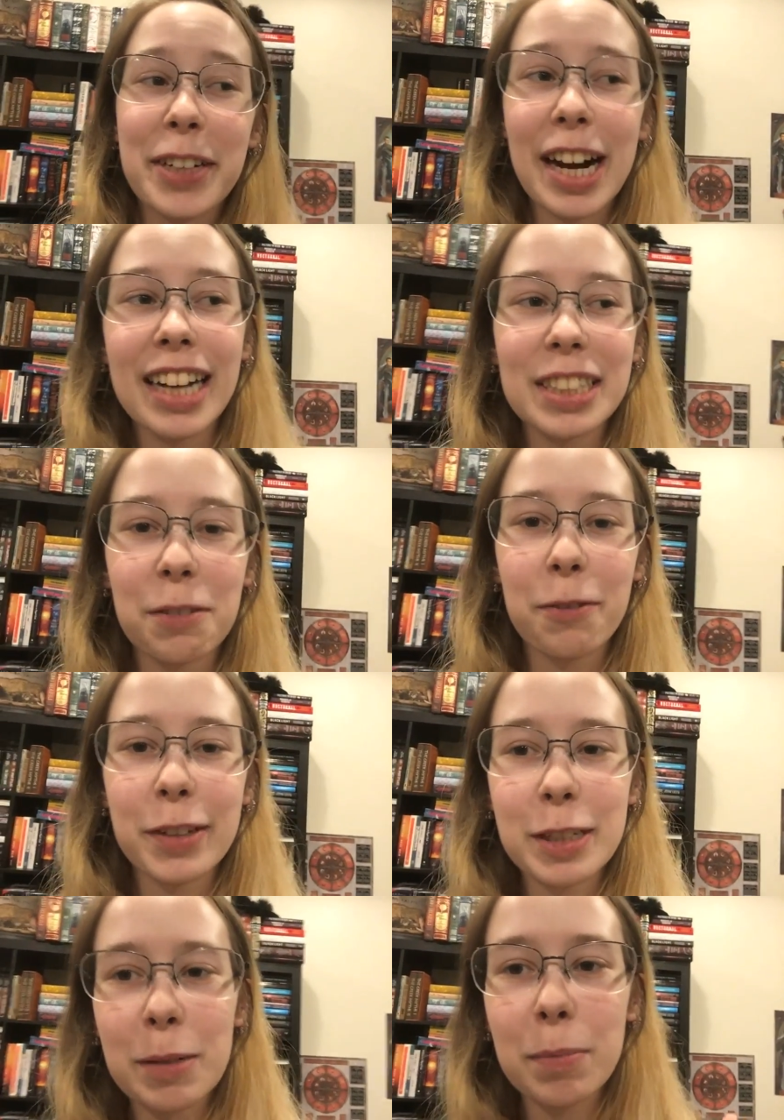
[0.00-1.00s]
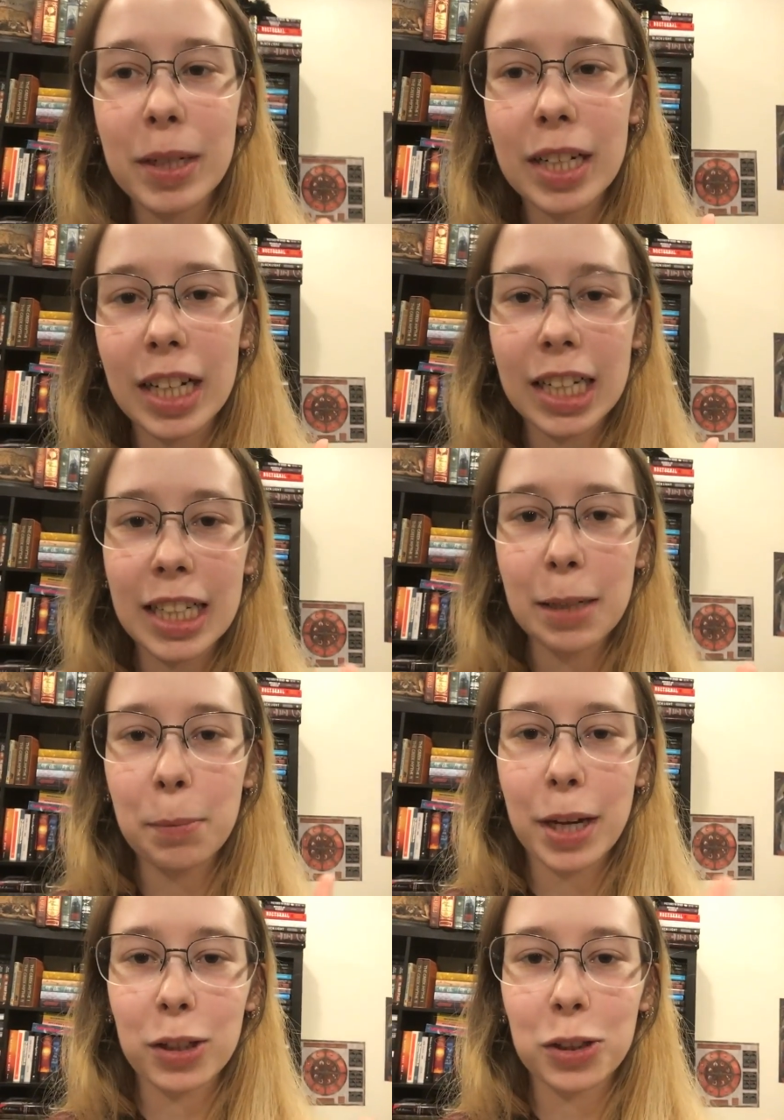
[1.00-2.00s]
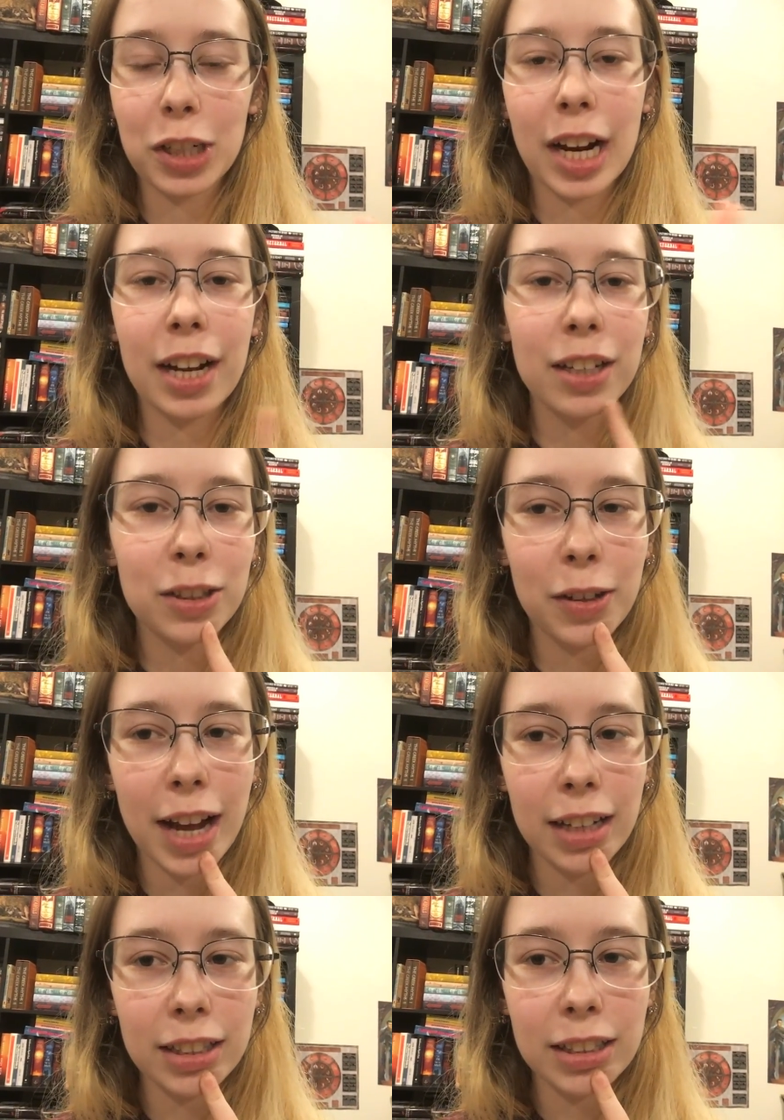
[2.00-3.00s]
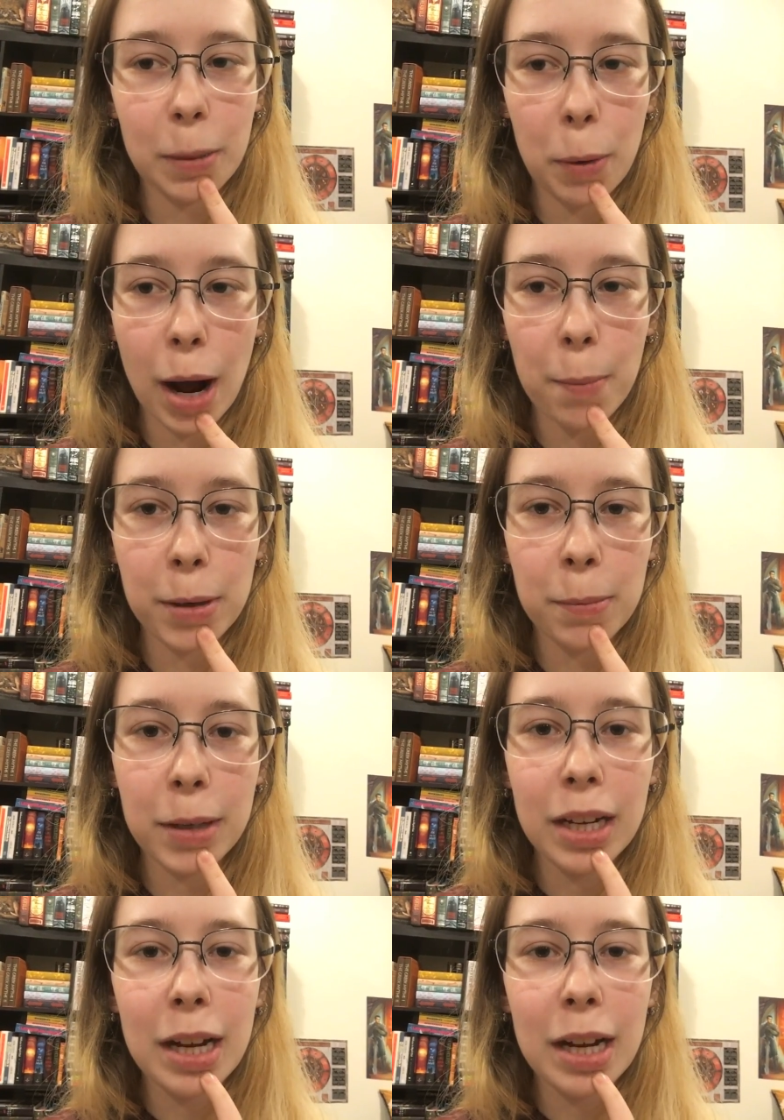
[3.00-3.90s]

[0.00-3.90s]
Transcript: forgot to film a clip yesterday, so that's a problem.